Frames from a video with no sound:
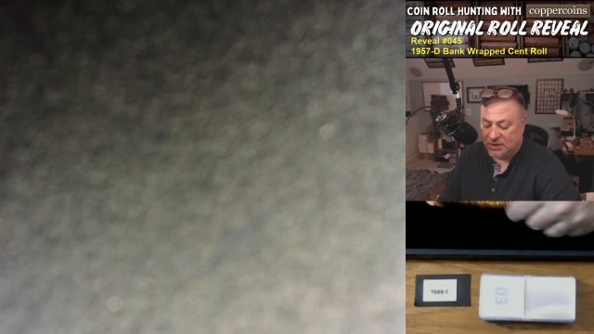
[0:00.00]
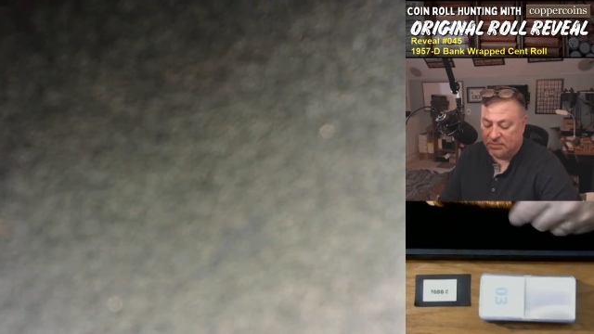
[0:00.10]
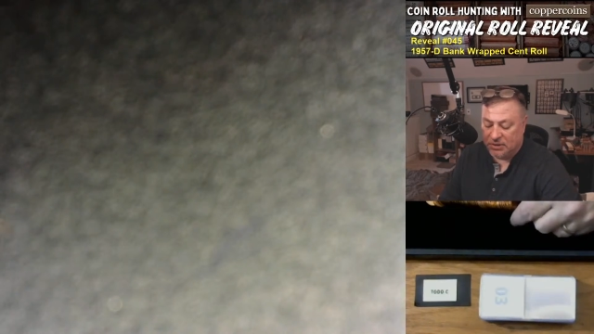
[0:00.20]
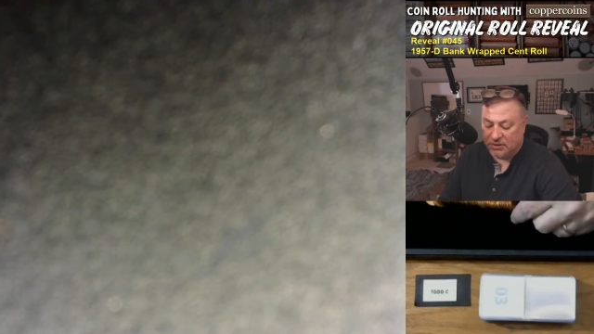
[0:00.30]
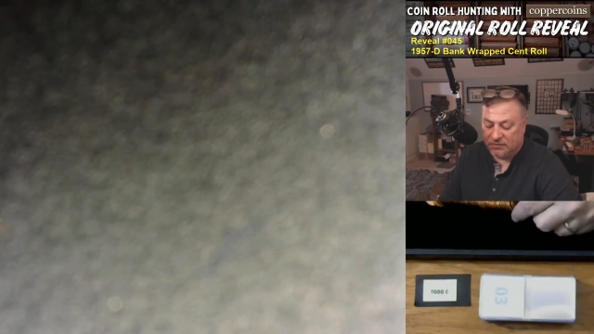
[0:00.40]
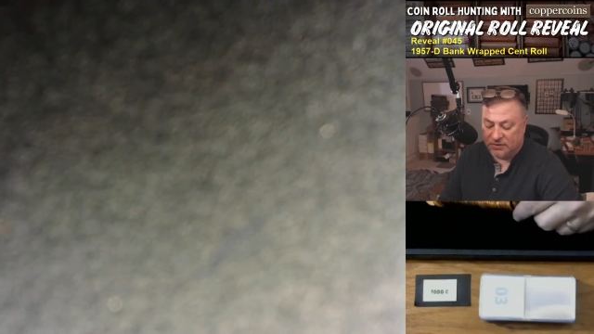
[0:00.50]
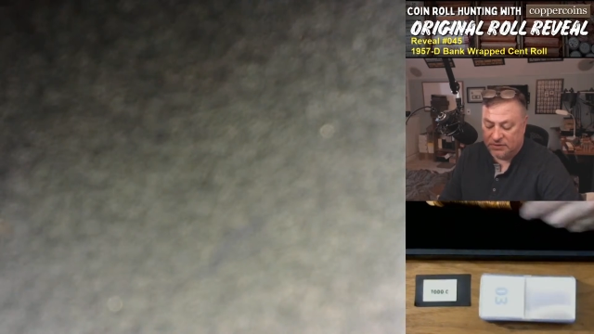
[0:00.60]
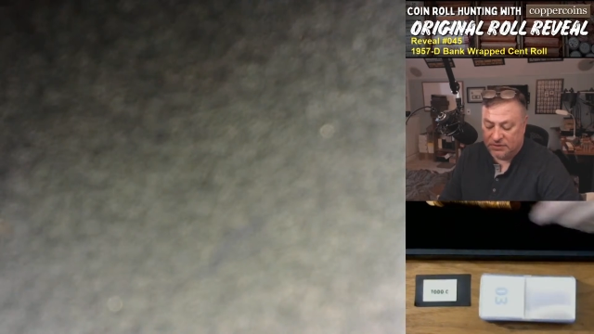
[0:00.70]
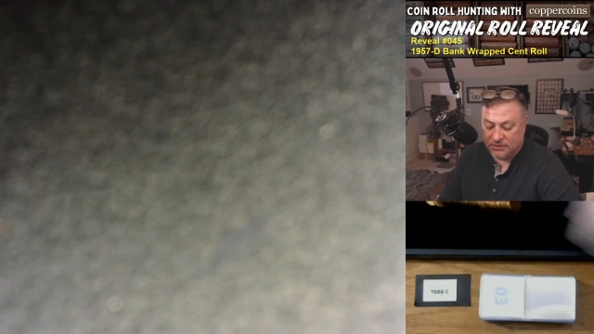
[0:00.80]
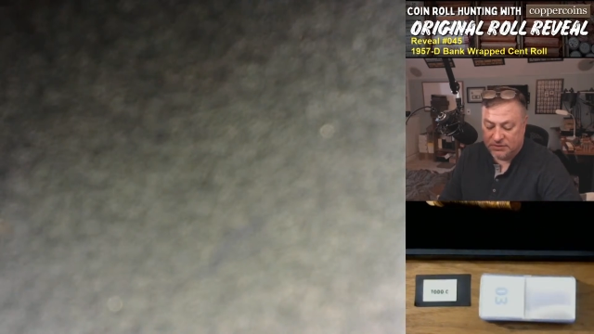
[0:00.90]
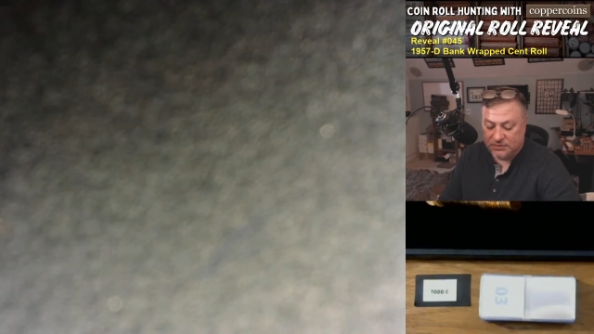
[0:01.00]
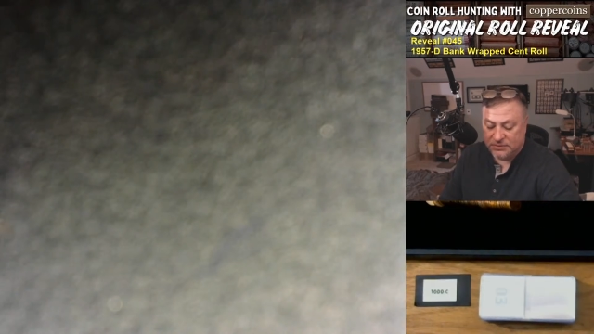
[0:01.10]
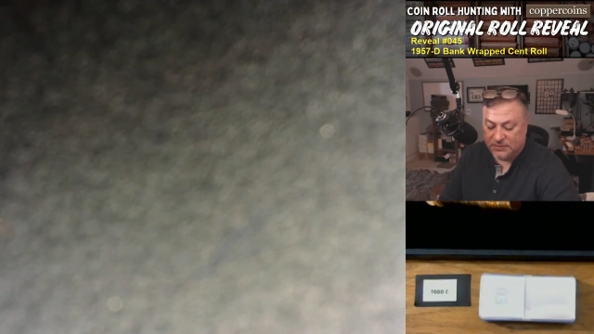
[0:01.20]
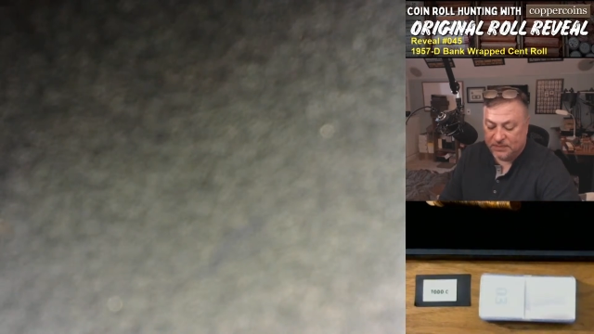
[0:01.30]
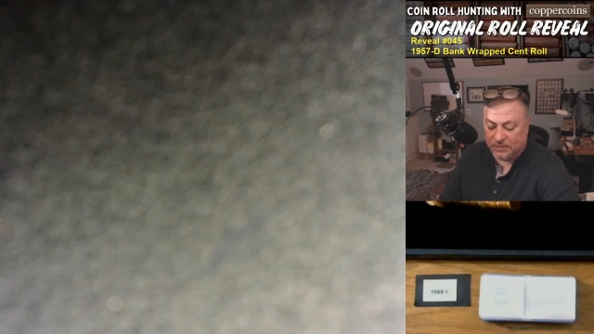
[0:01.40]
I believe.
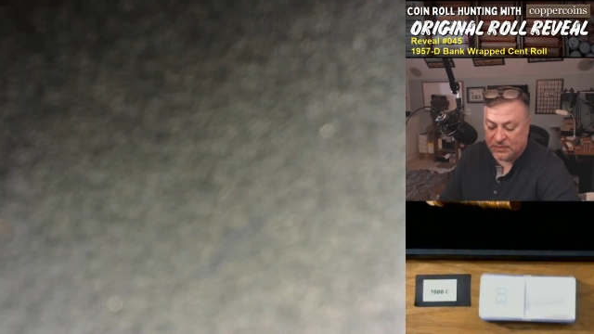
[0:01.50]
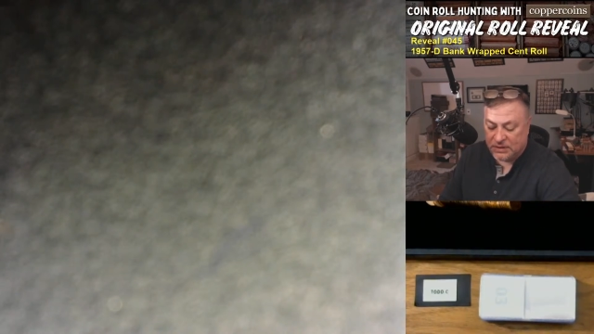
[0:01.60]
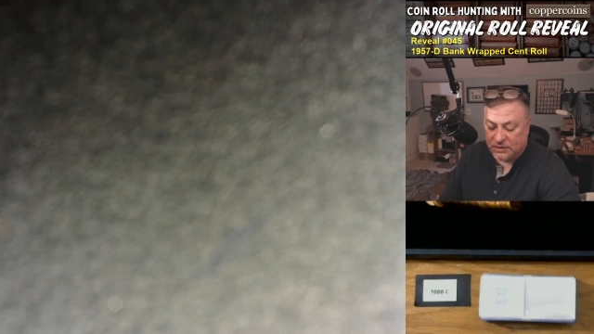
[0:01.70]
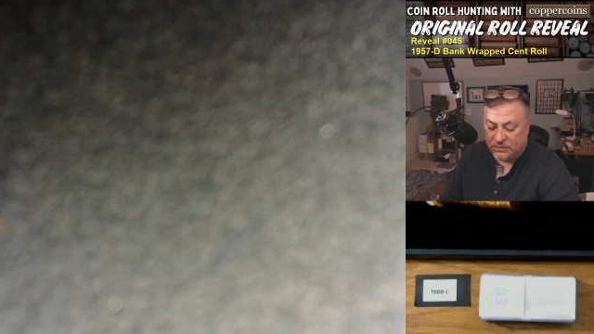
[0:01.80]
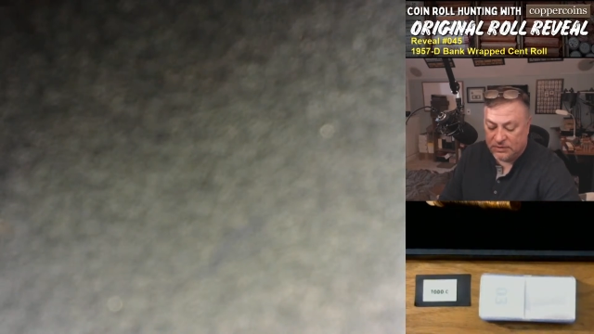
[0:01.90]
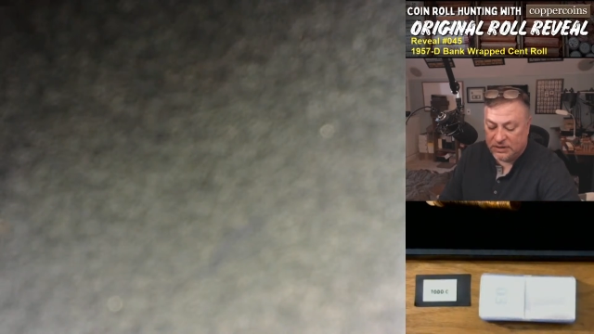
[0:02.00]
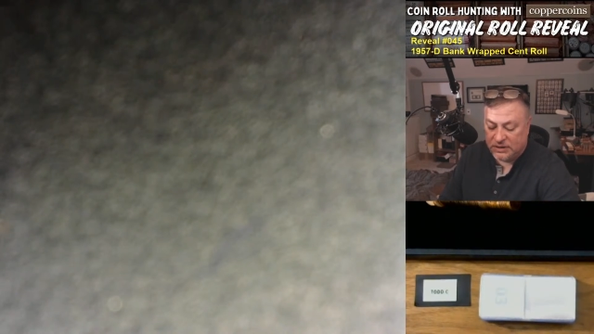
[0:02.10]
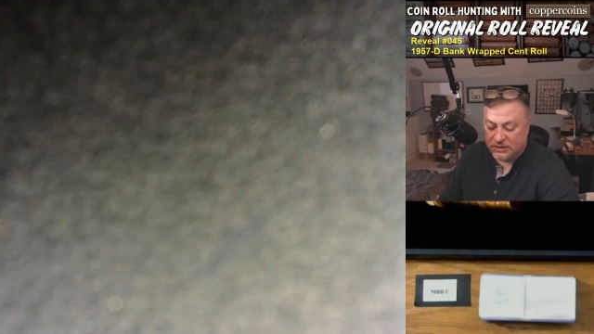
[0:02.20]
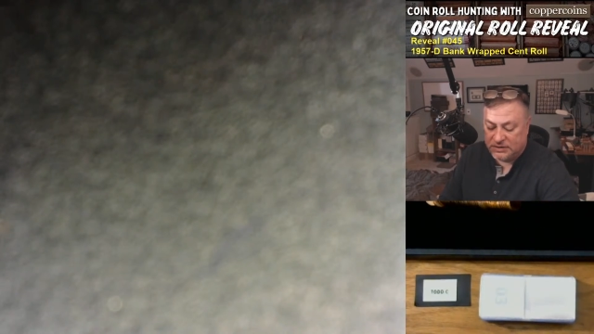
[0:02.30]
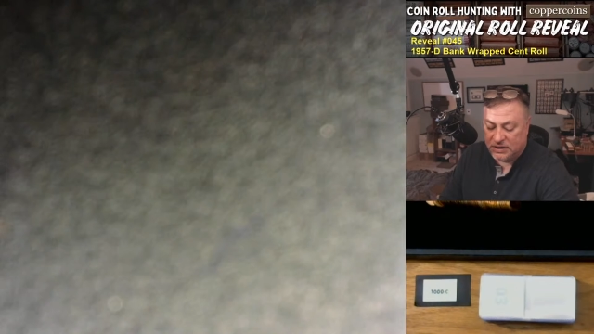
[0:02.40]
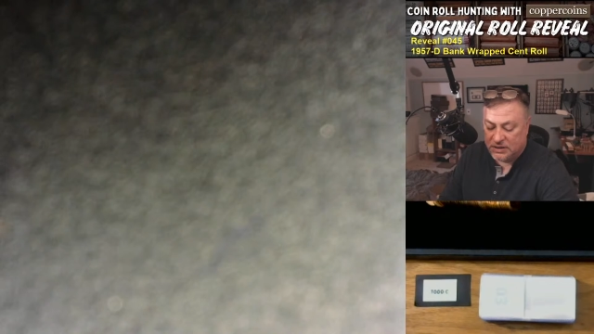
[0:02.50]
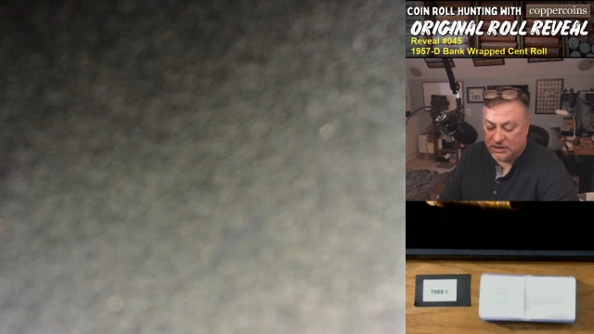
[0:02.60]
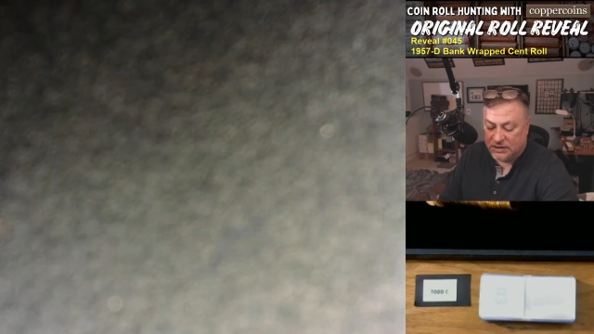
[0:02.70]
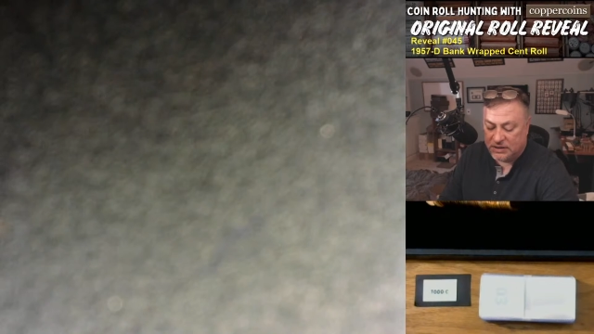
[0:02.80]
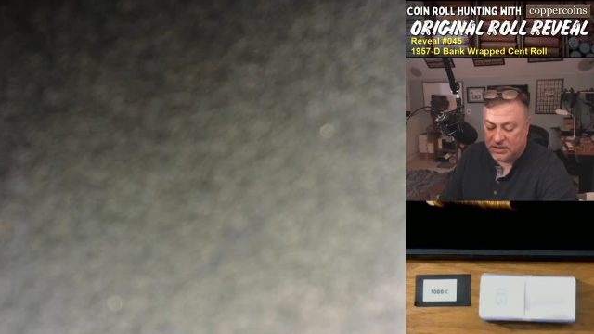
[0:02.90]
Okay, Todd